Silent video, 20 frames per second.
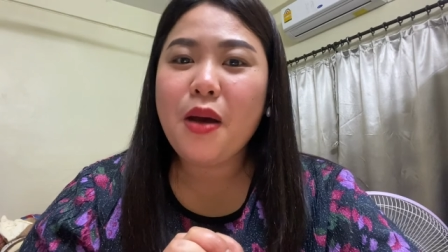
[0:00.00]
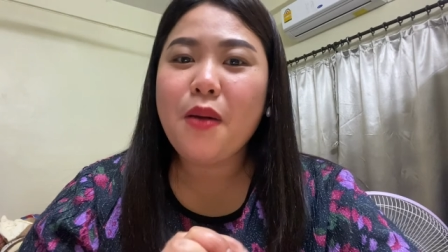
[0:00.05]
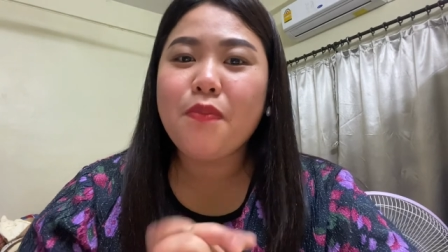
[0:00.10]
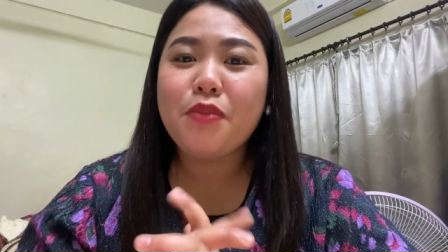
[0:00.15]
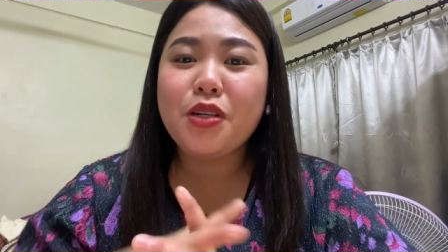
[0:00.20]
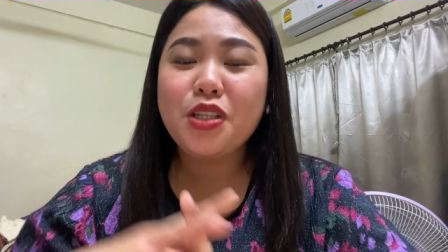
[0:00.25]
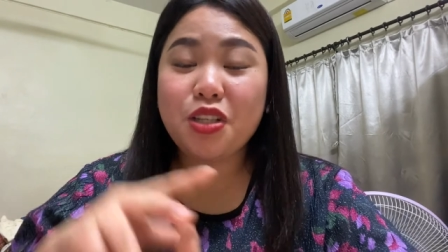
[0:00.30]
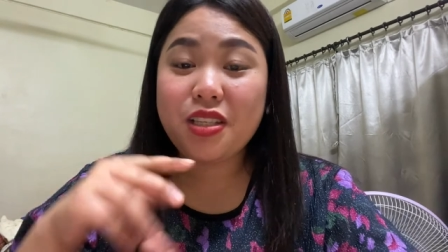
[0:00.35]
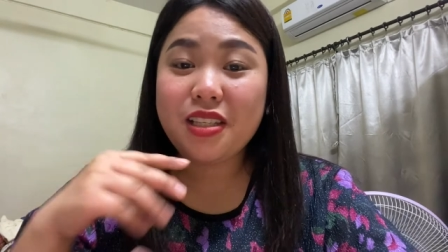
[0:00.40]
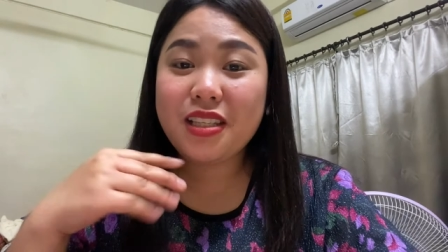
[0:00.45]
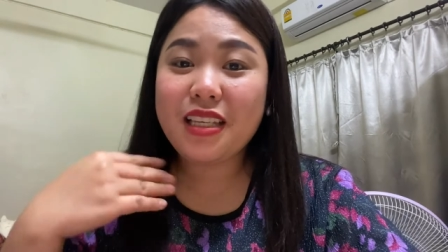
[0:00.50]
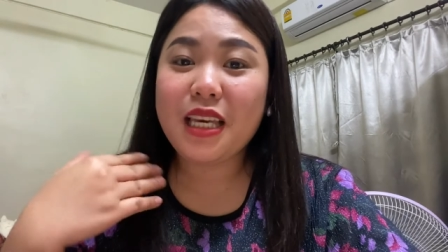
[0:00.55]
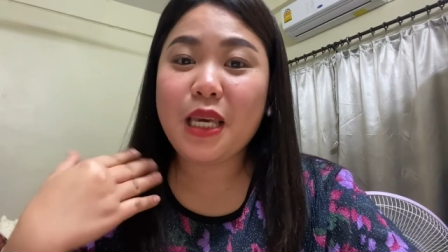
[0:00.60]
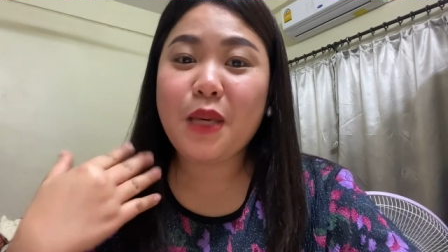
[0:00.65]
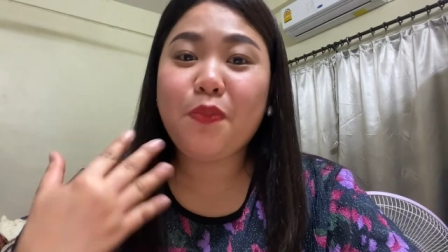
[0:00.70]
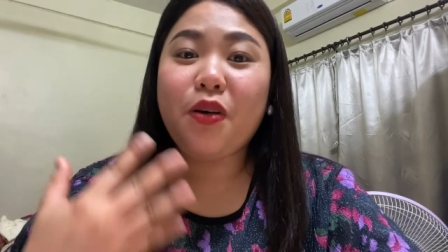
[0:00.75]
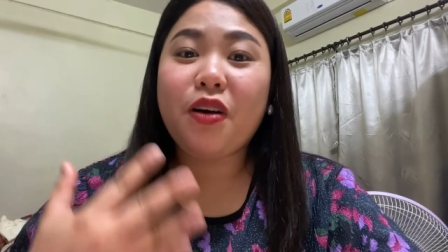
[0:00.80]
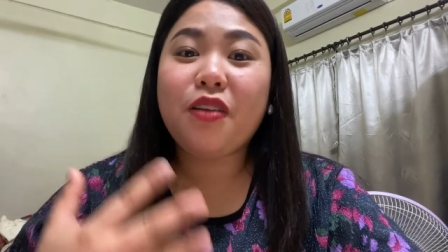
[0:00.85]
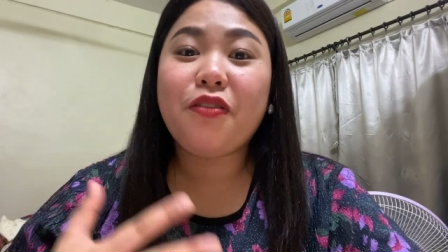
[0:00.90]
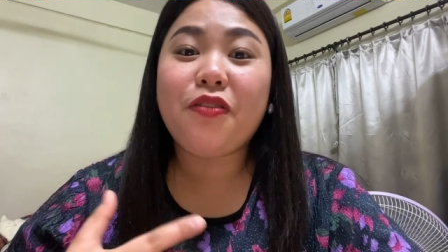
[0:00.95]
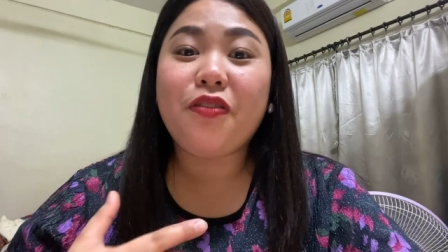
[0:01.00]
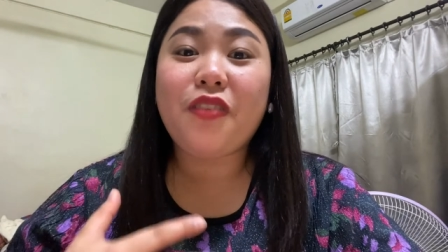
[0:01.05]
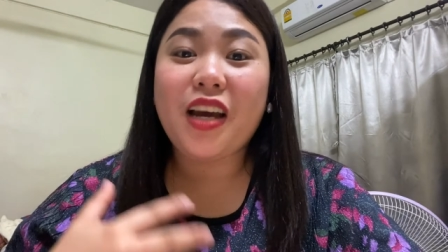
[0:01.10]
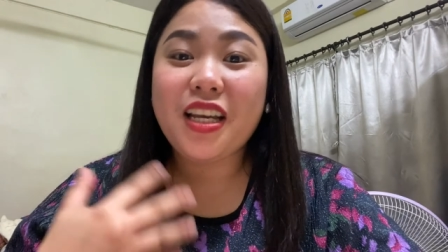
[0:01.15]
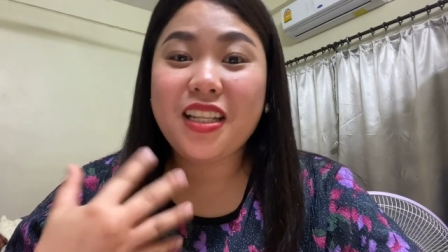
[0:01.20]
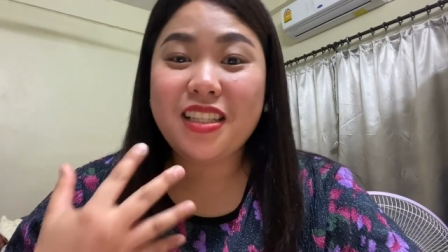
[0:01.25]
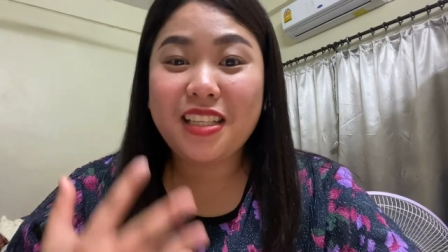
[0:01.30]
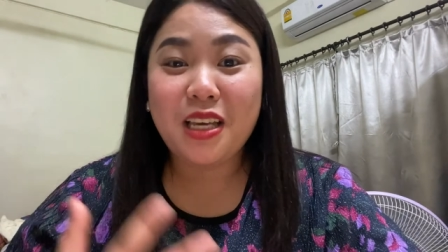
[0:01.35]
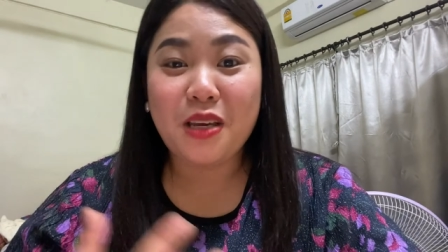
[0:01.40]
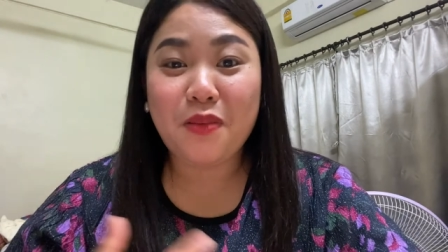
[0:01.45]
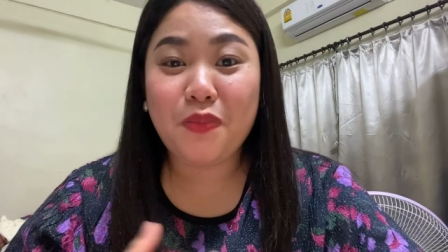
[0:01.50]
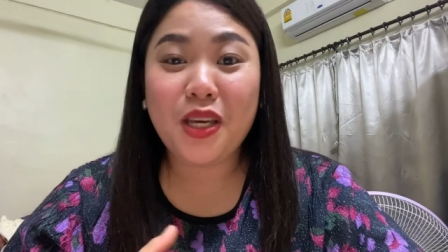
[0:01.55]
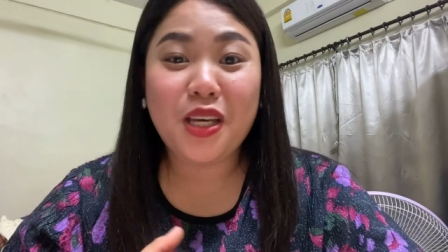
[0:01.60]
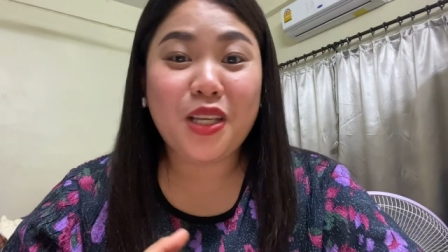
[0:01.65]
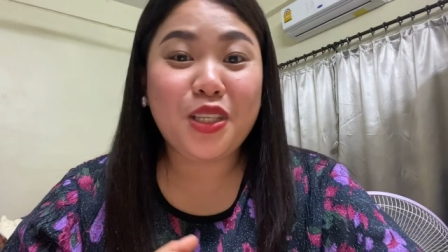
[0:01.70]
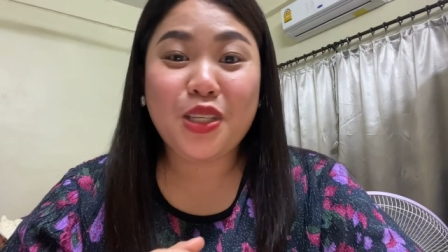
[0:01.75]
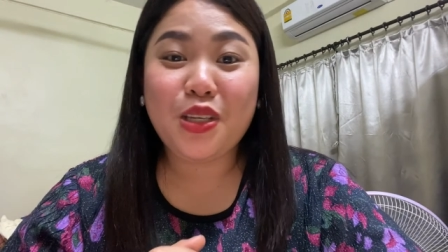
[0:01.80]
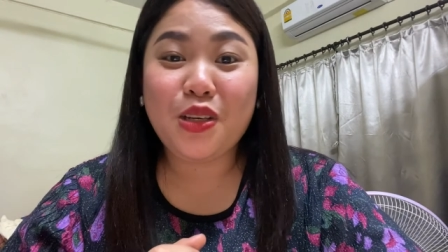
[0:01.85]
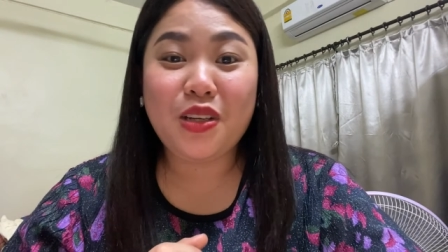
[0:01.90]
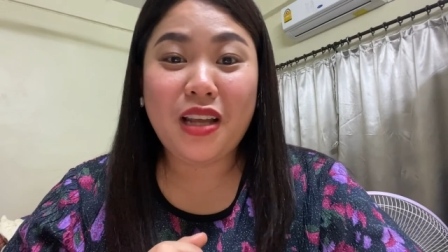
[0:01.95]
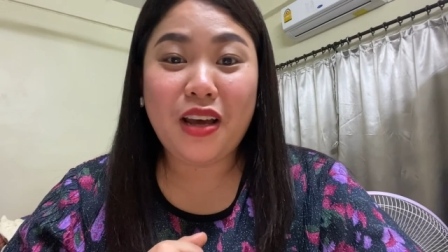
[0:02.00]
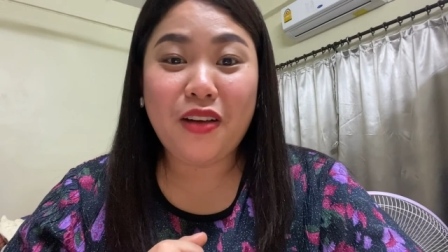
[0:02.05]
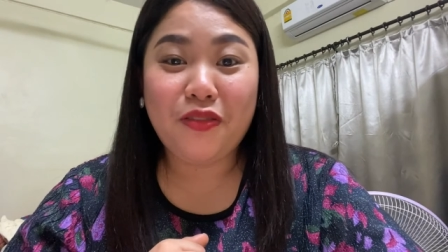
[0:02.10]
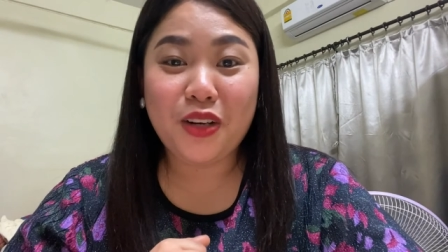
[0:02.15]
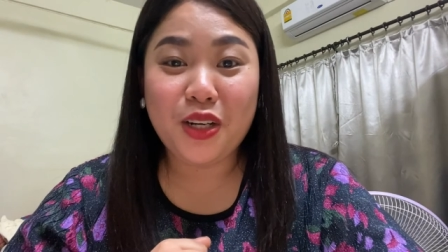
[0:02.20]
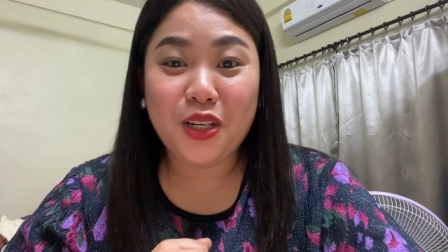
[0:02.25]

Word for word: but just keep on fighting because you never